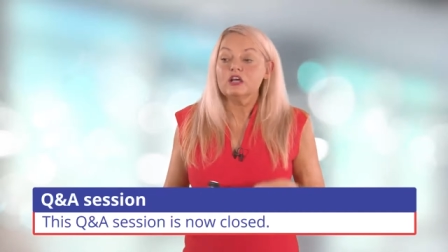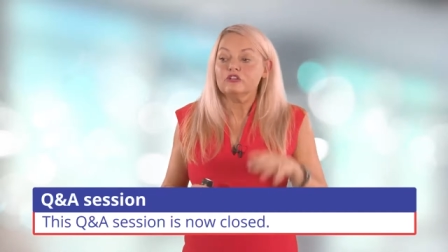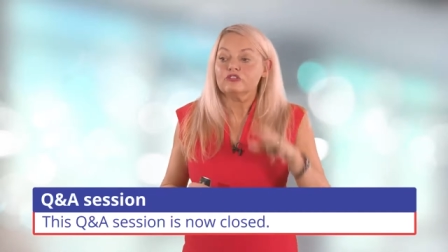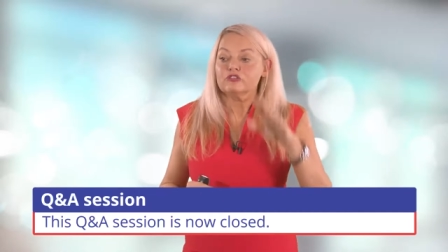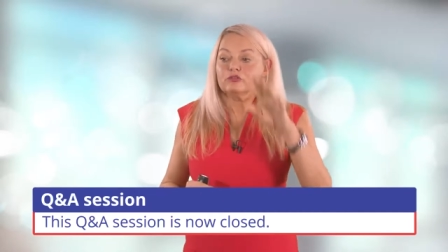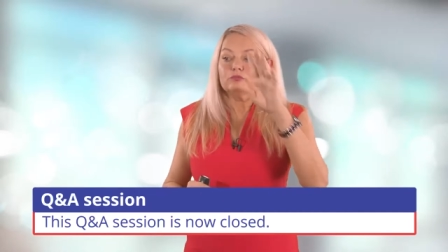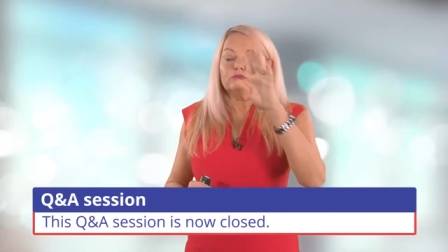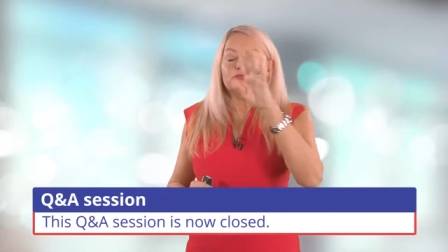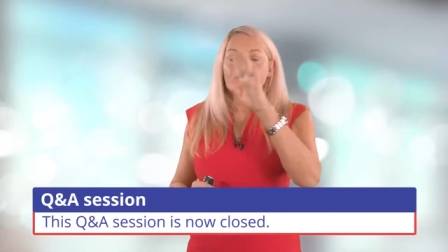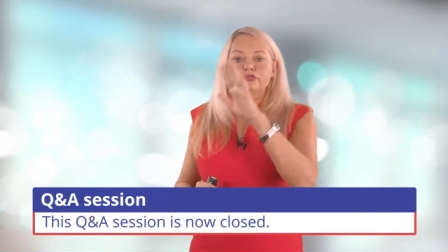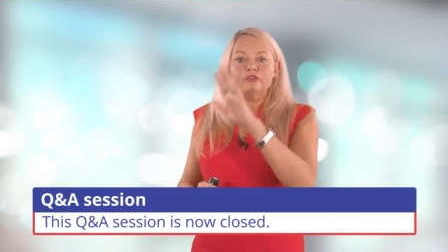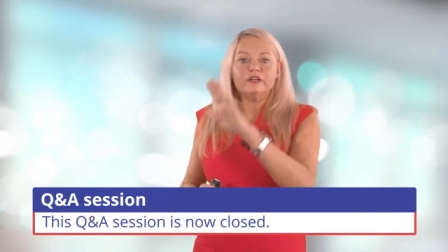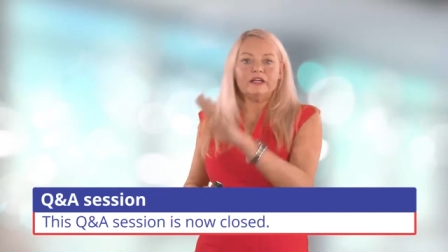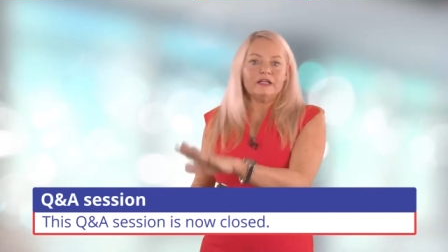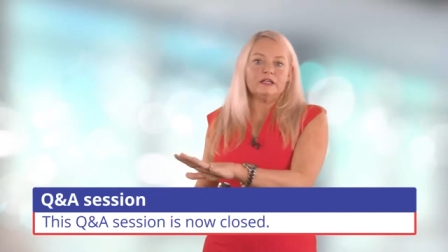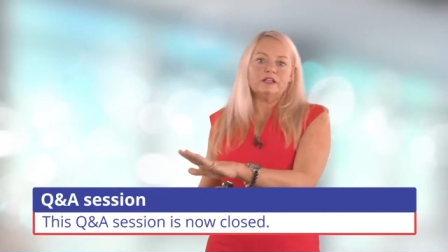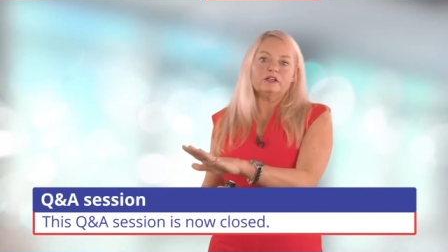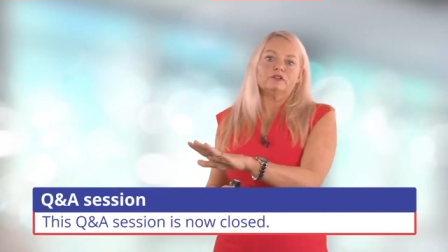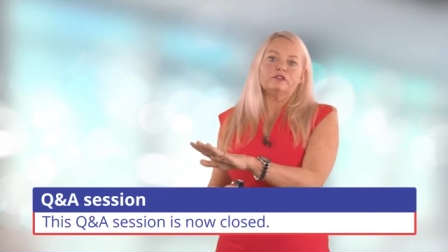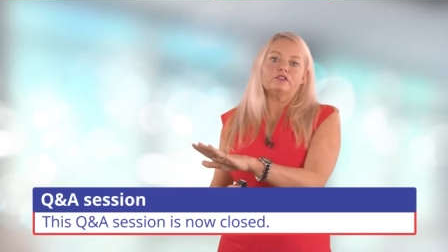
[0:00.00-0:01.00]
Some
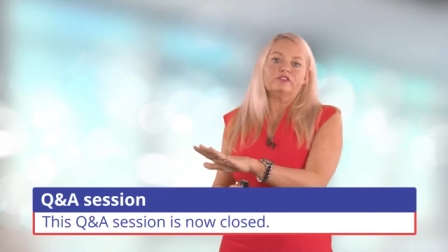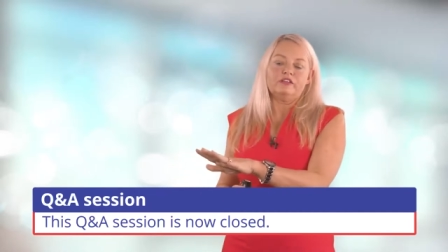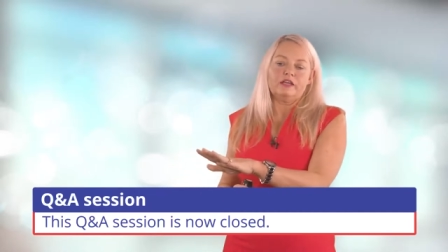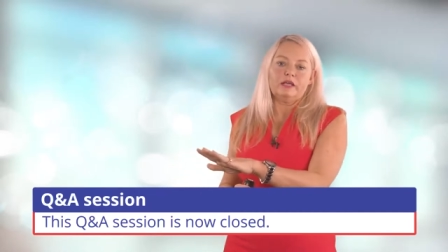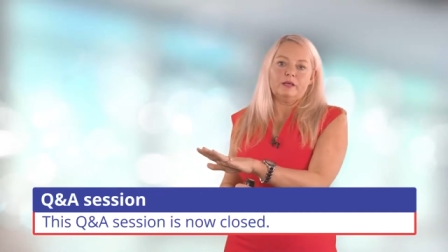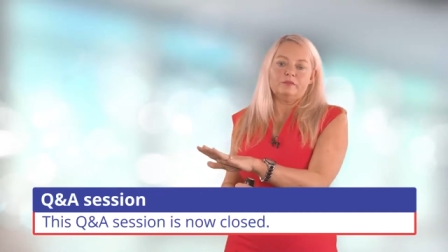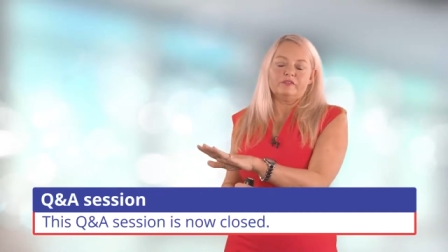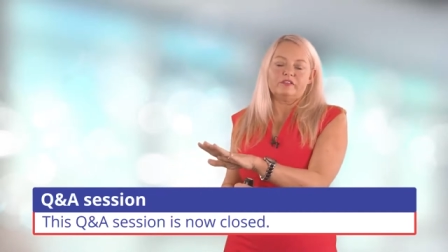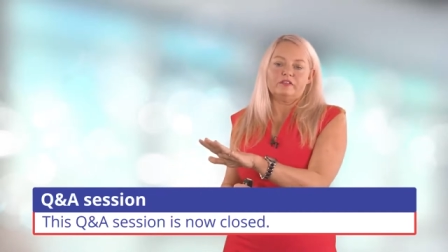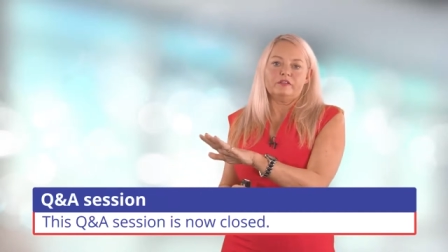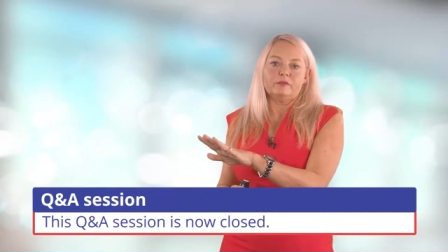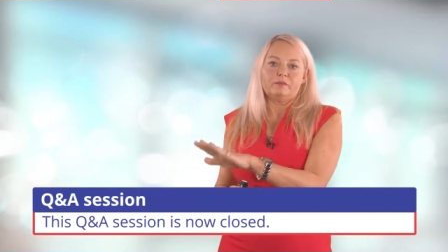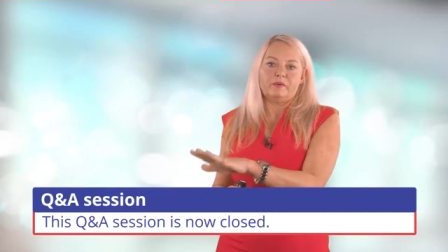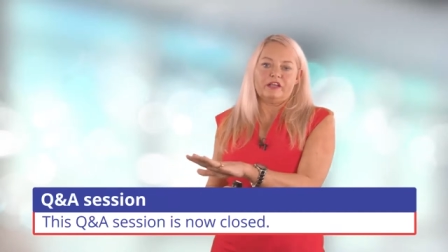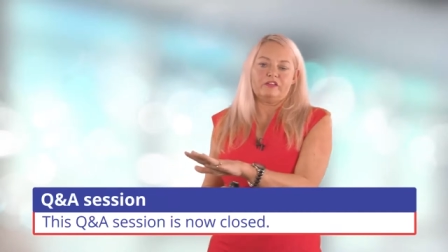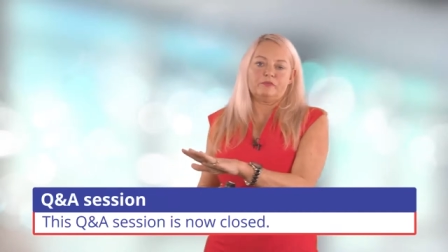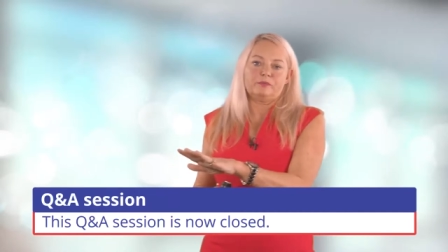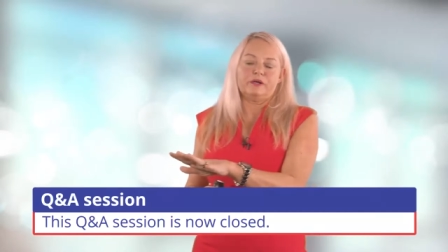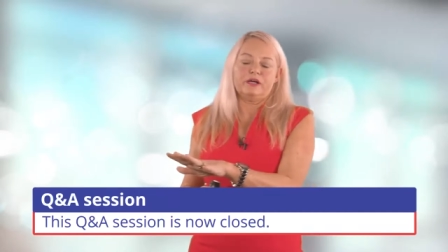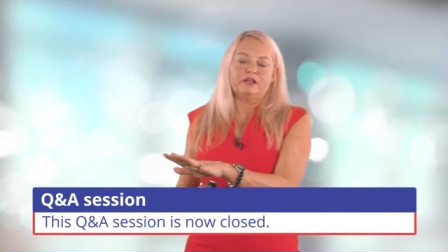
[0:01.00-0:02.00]
really good tips in the
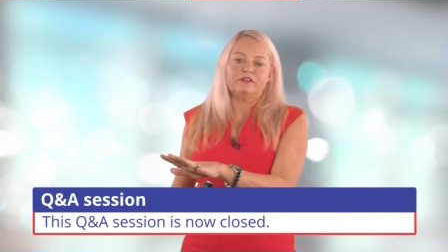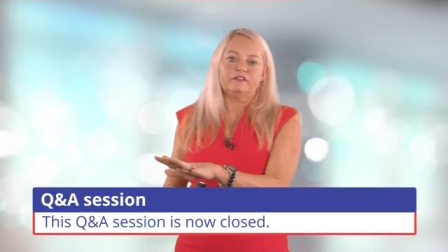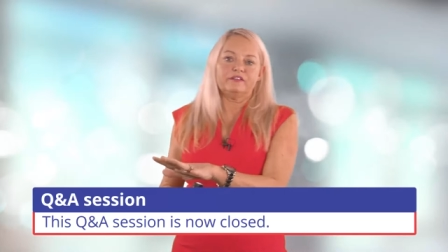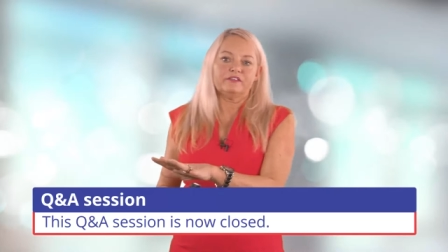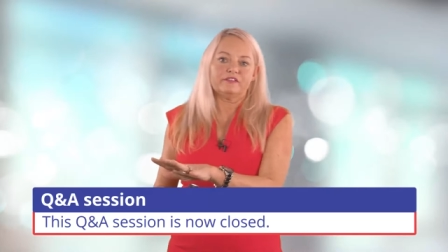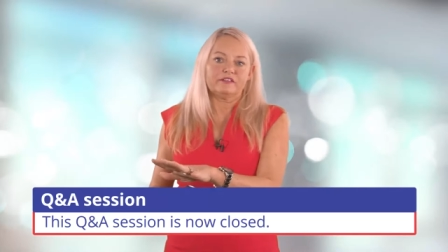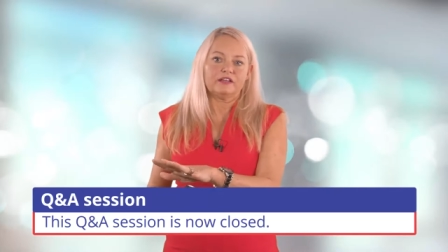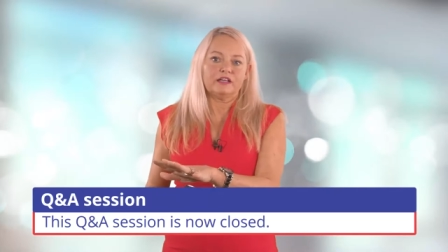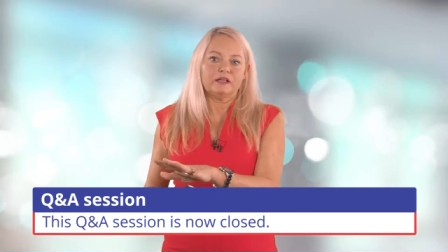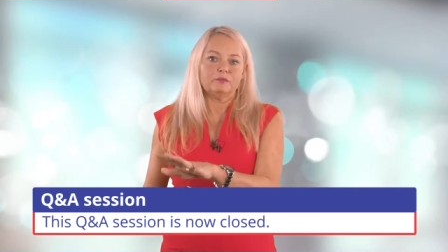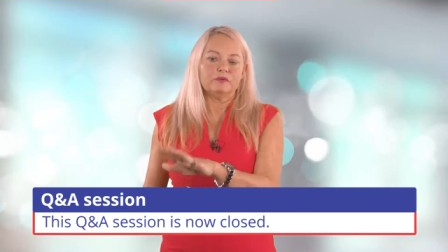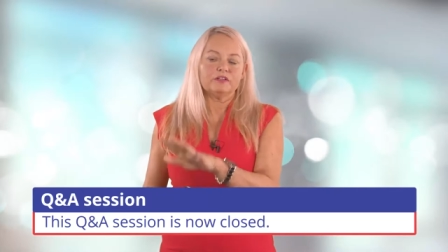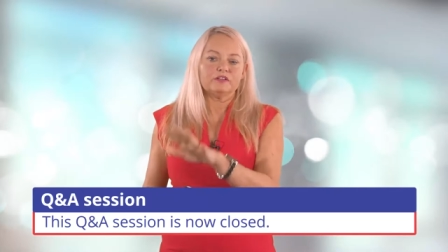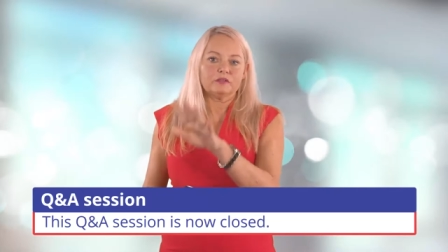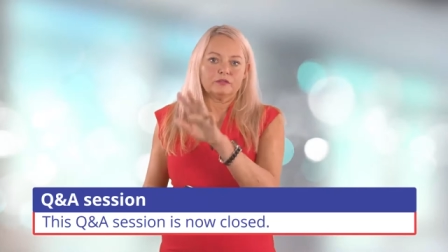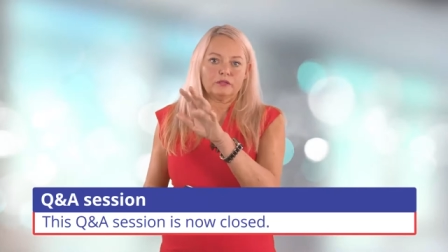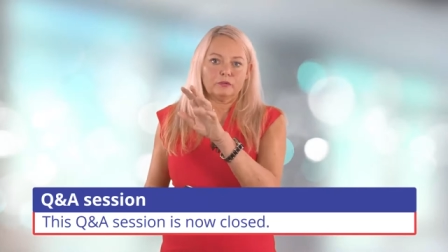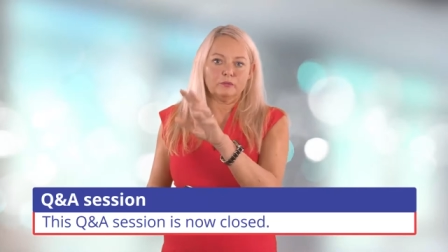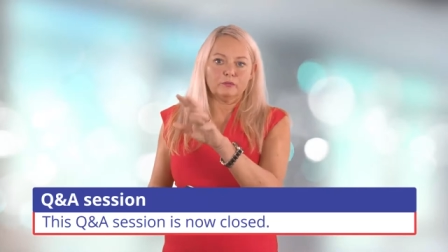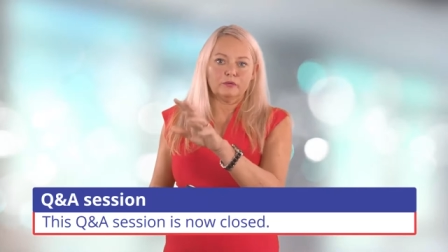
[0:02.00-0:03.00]
best practice statement,
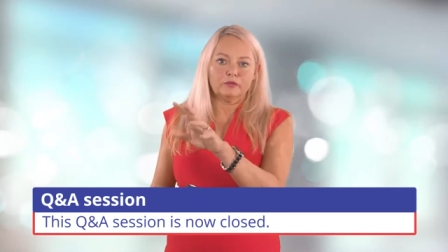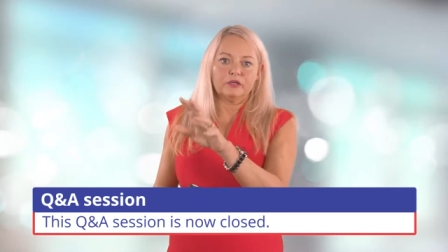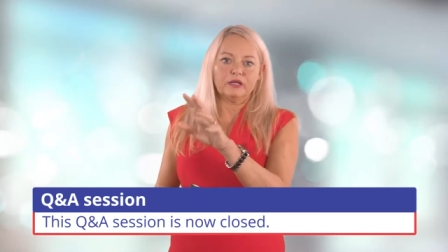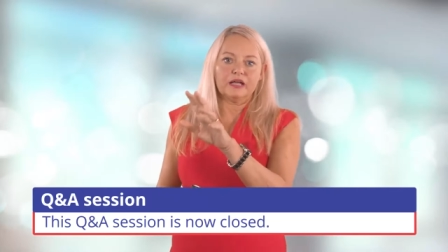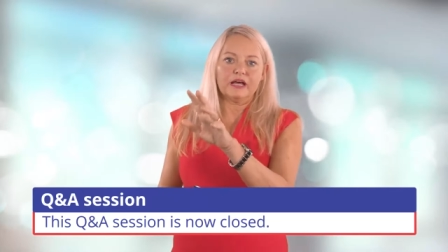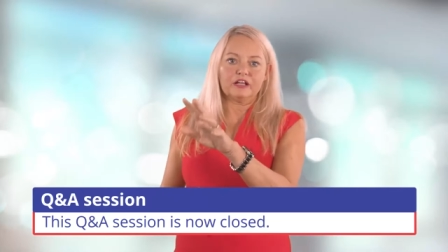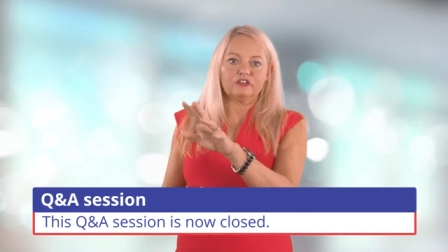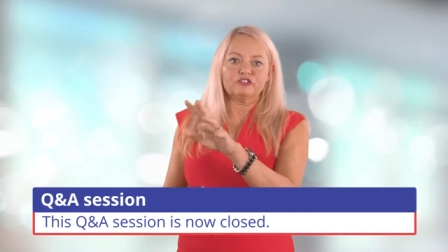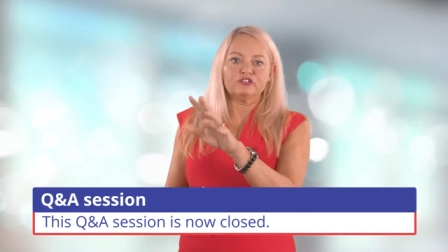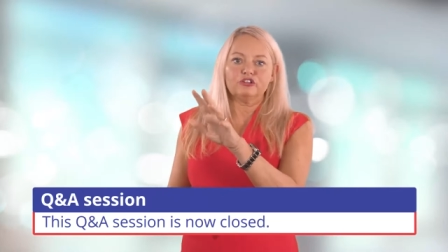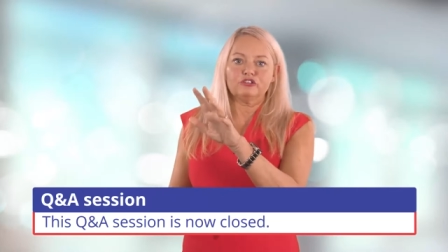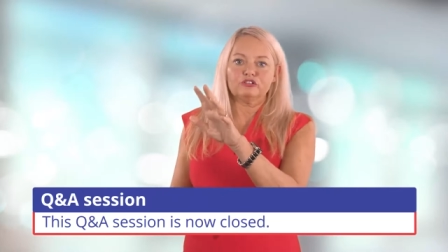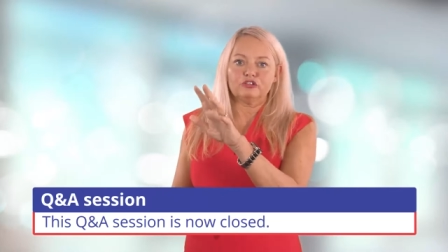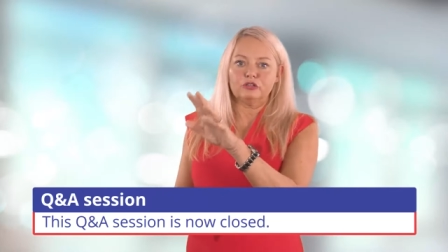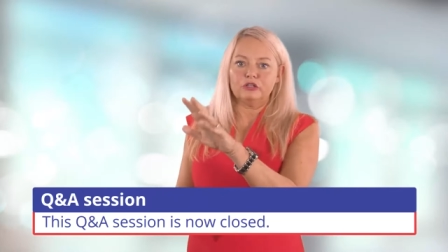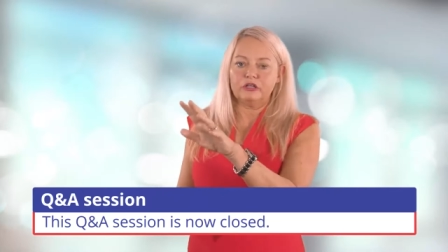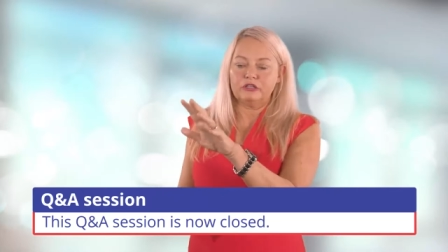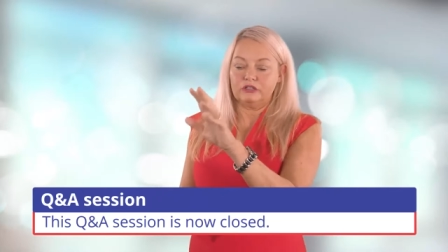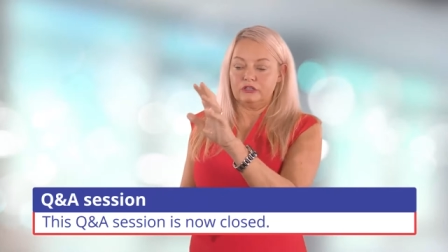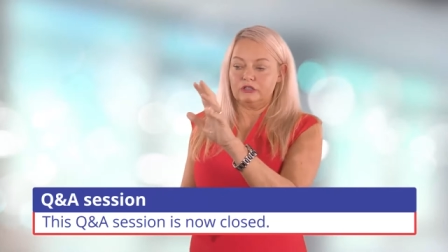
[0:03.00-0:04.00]
and I will ask you to
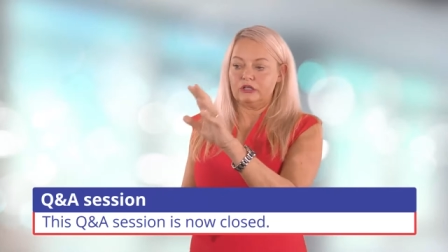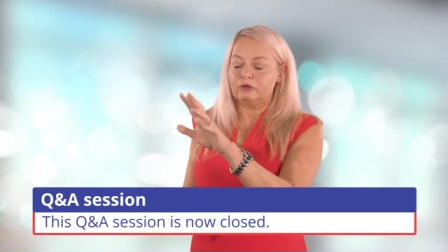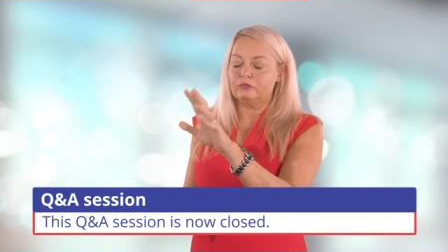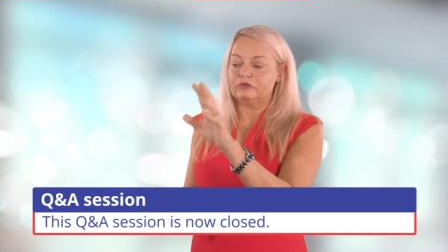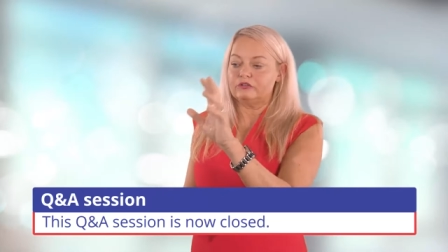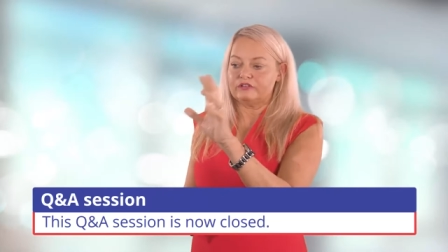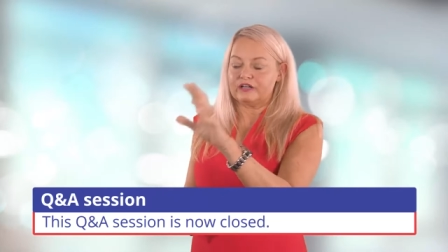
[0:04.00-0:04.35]
look, you know,